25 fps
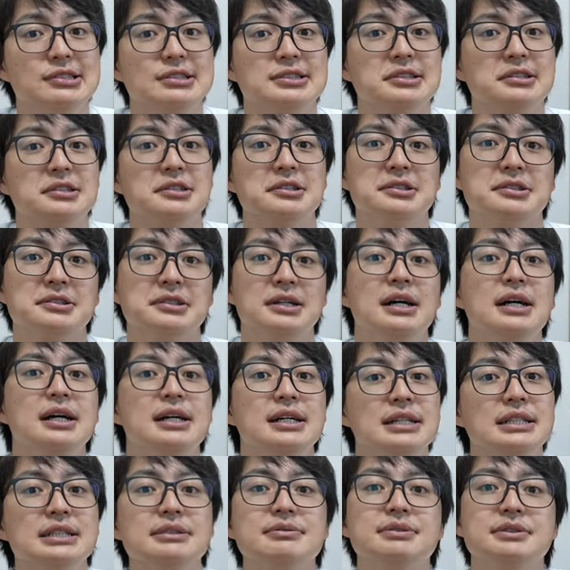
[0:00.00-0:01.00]
So
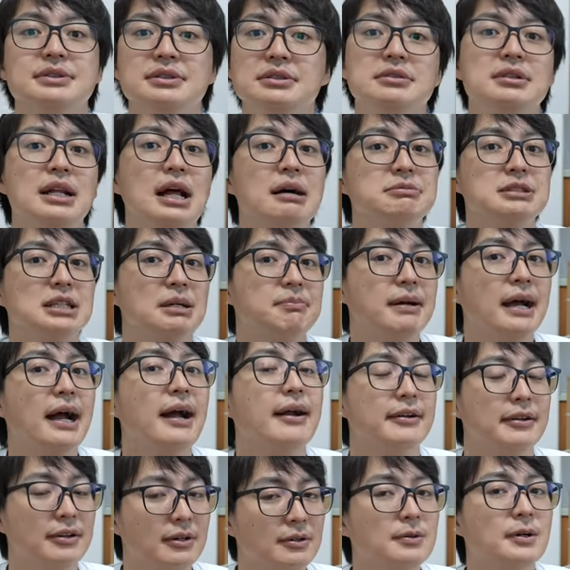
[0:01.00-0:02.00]
if you love
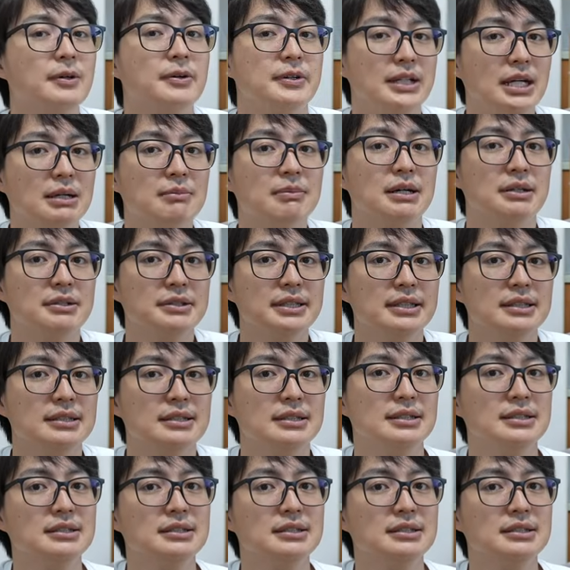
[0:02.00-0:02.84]
Japan, don't worry about it.